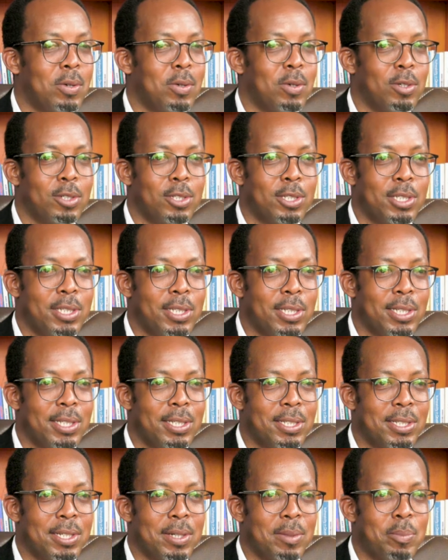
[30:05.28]

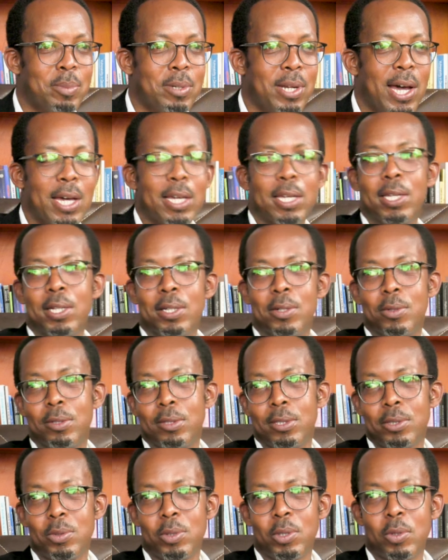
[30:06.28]
continent applying
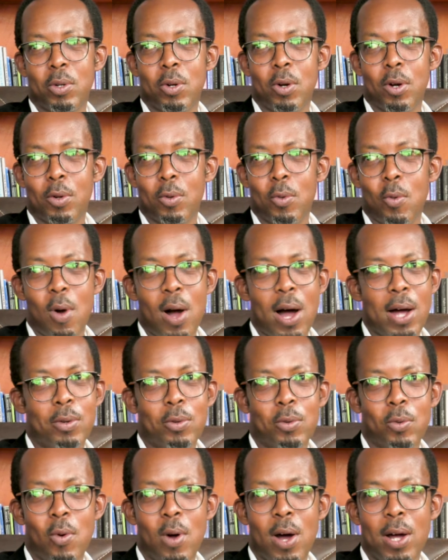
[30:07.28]
what we call
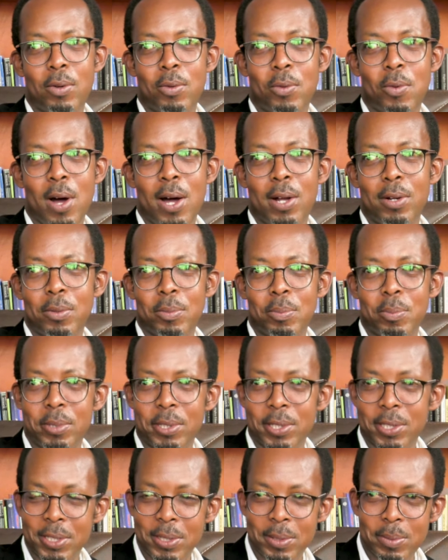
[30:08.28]
111
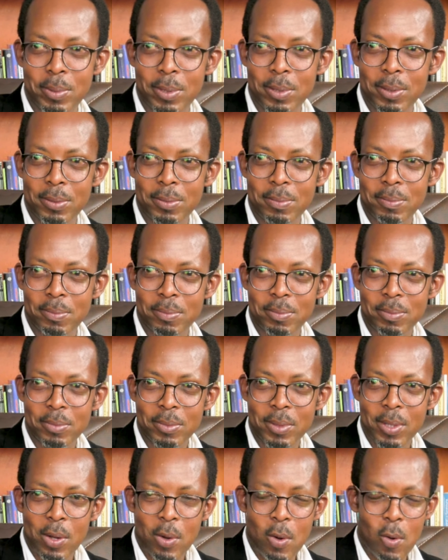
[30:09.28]
principle,
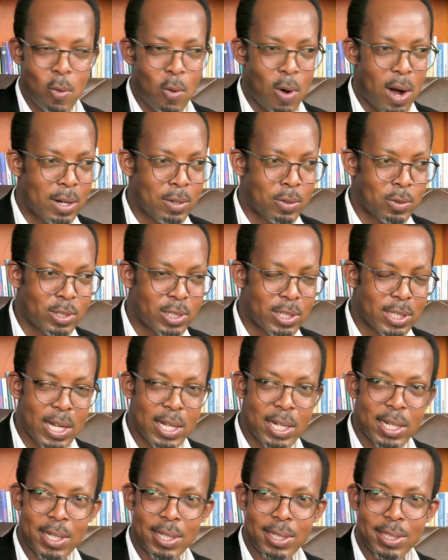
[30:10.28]
one
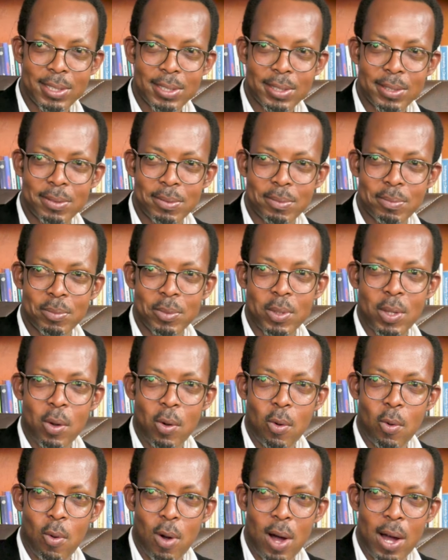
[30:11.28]
standard,
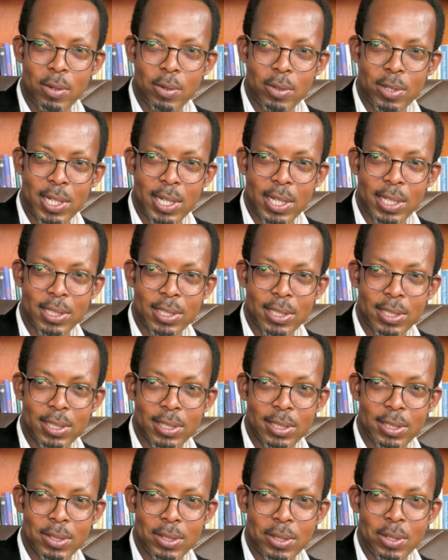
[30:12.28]
one
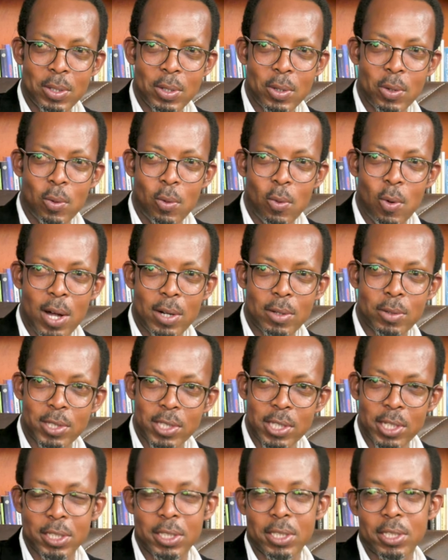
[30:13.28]
test, one
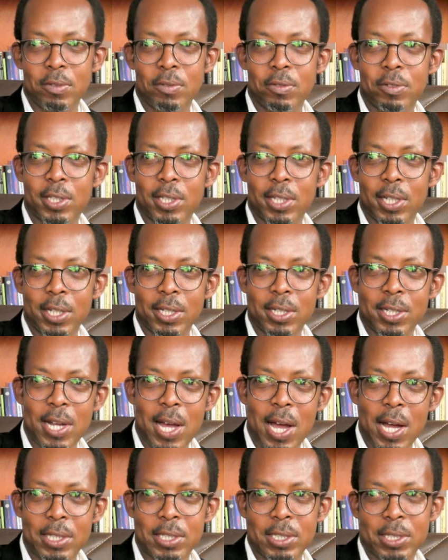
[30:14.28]
certificate
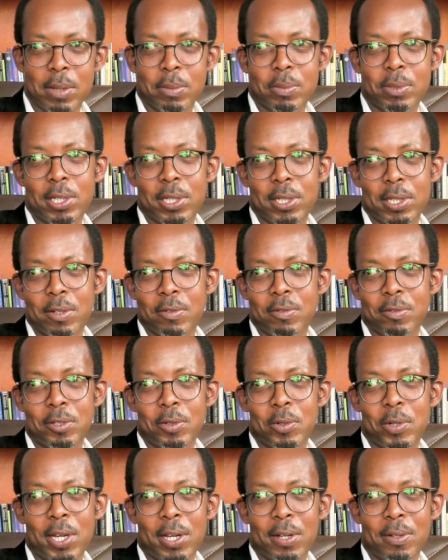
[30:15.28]
accepted
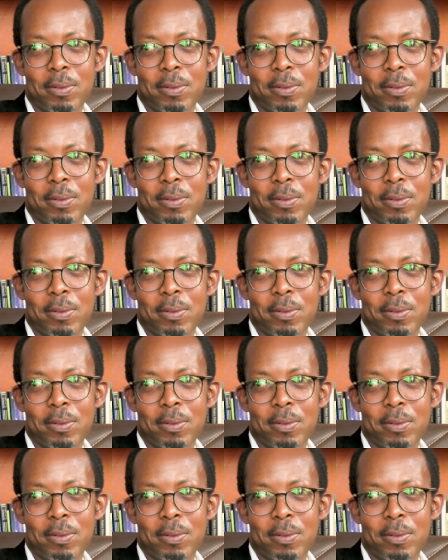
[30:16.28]
everywhere.